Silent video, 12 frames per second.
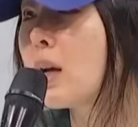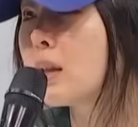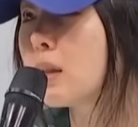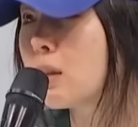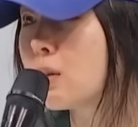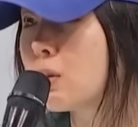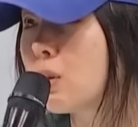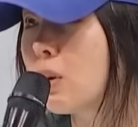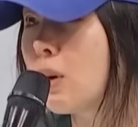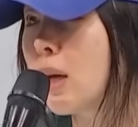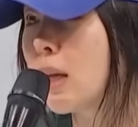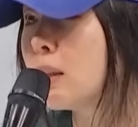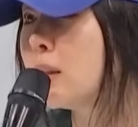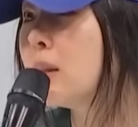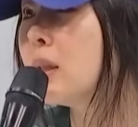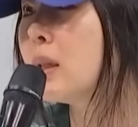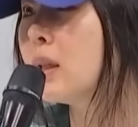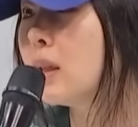if you remember,
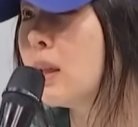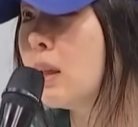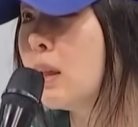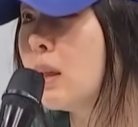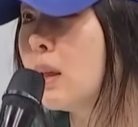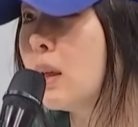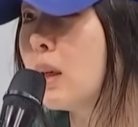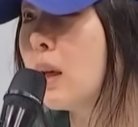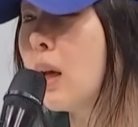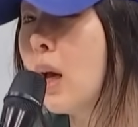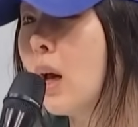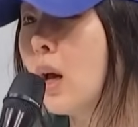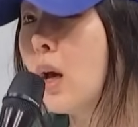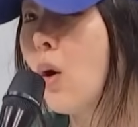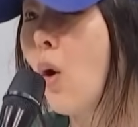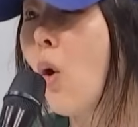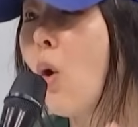let's go over